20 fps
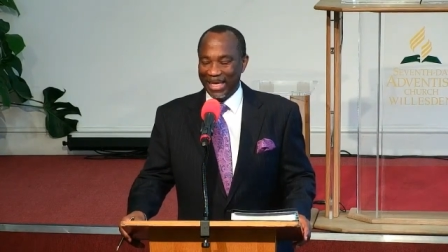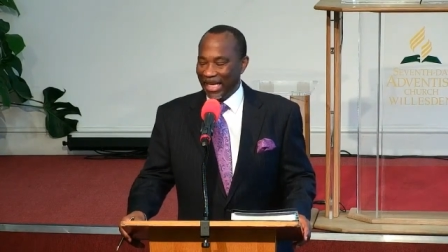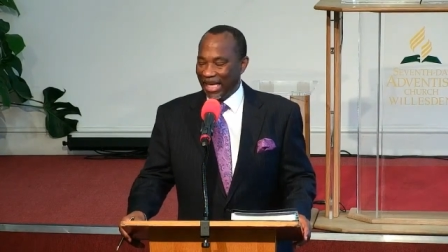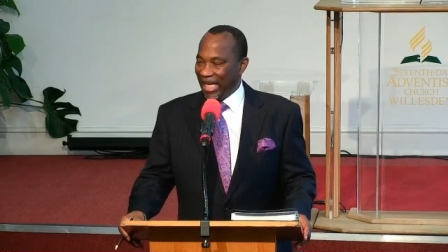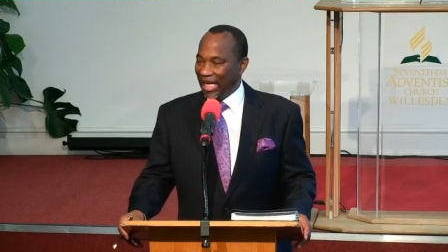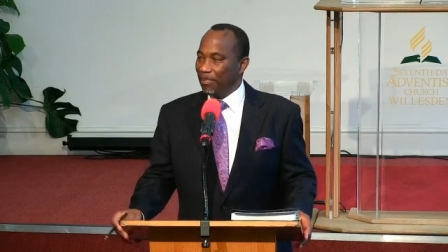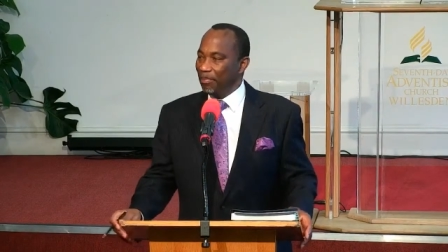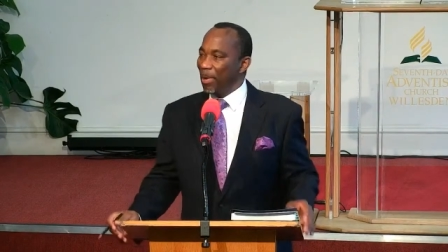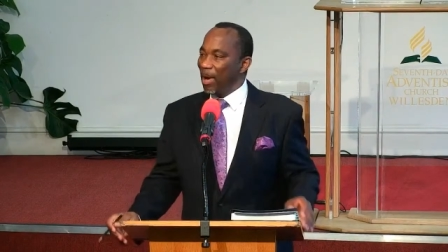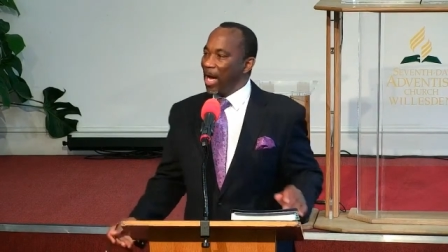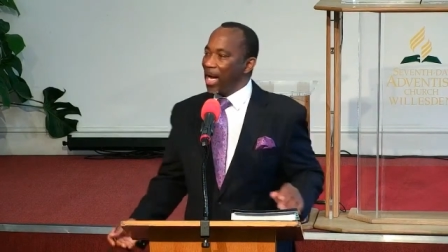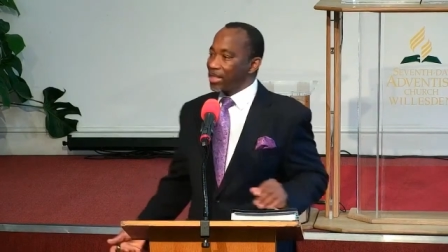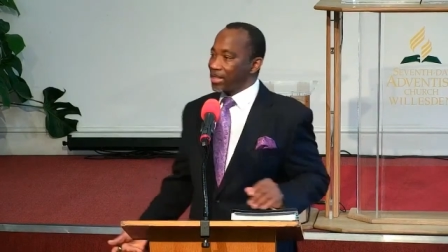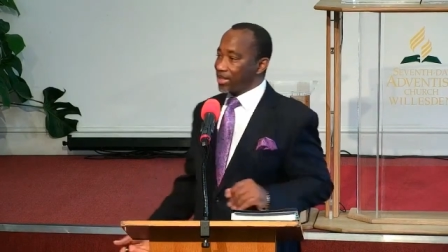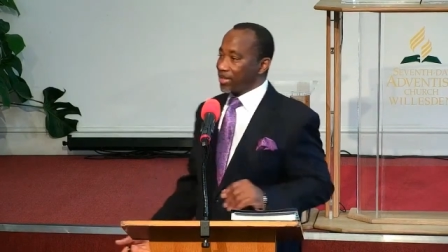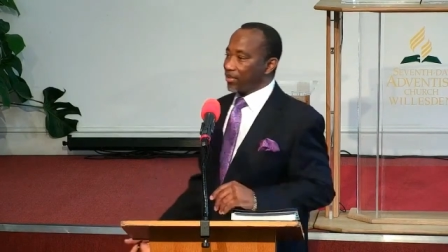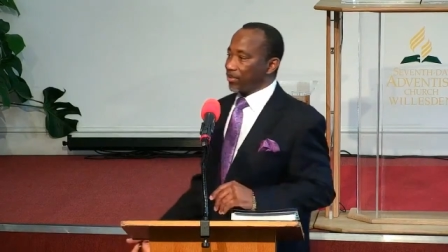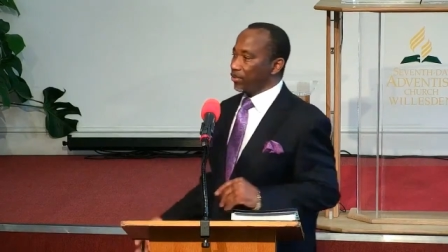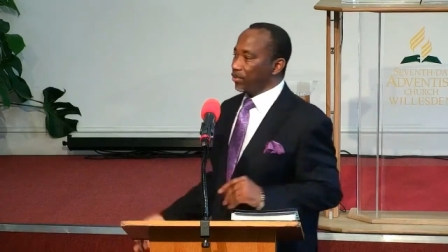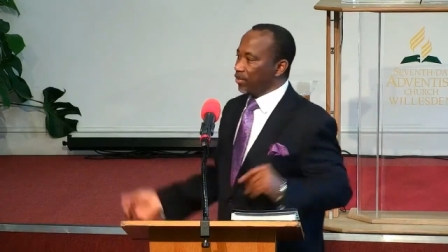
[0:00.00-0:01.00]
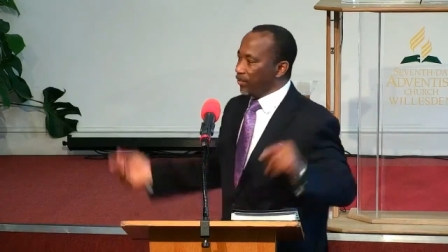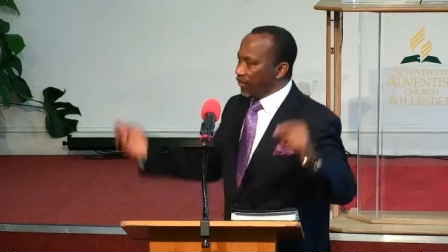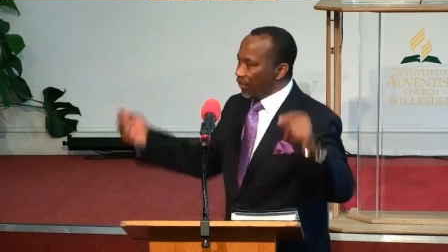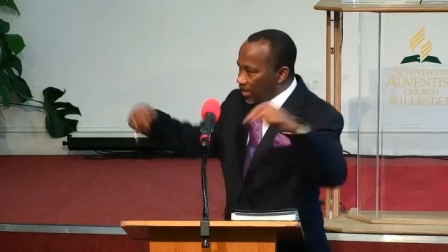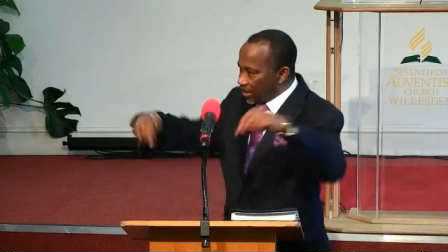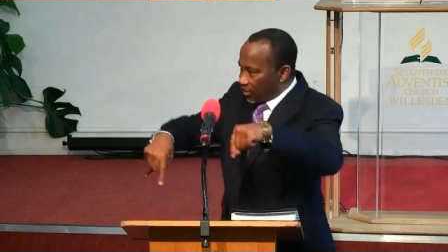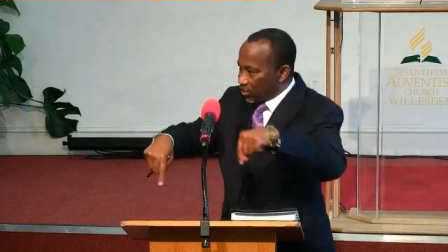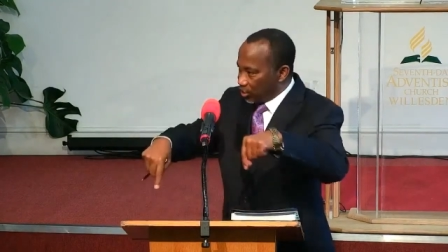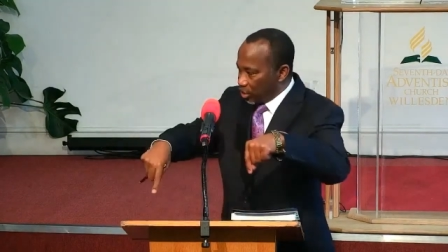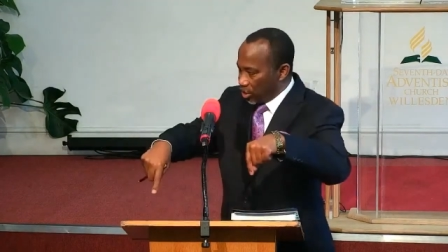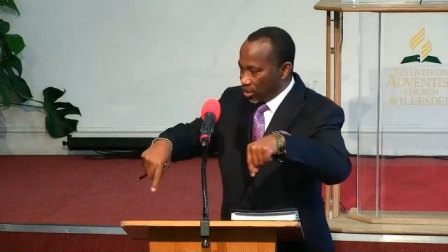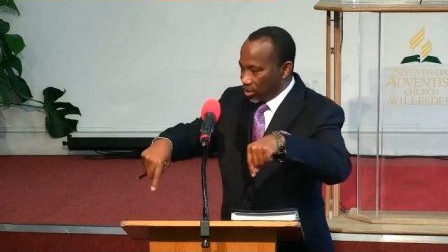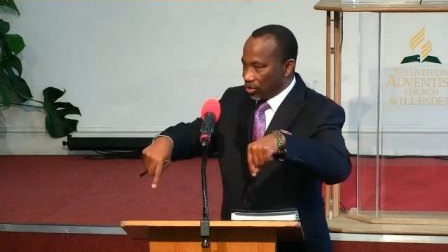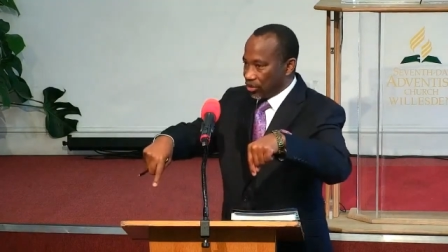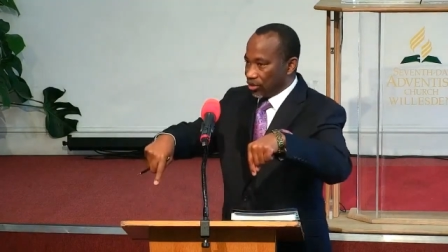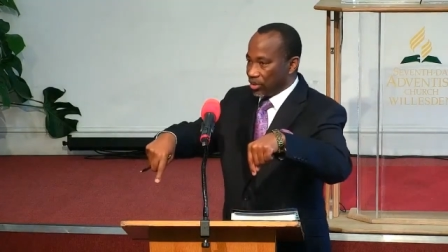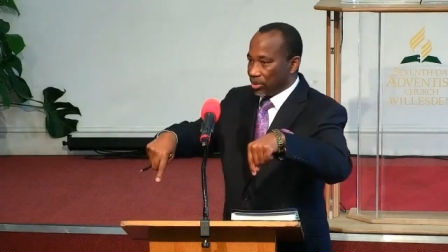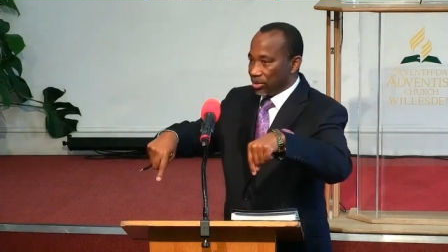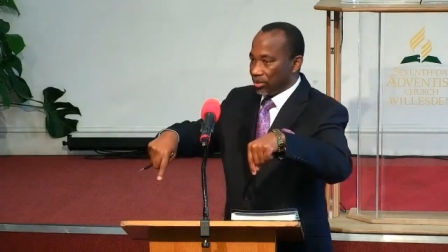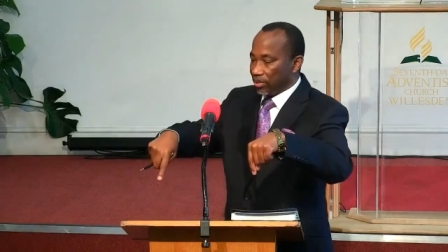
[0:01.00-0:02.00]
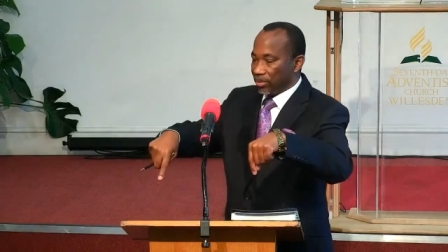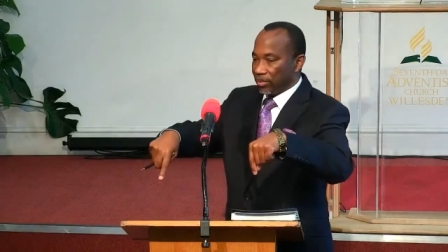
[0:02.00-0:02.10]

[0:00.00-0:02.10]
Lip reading: He passed through this church,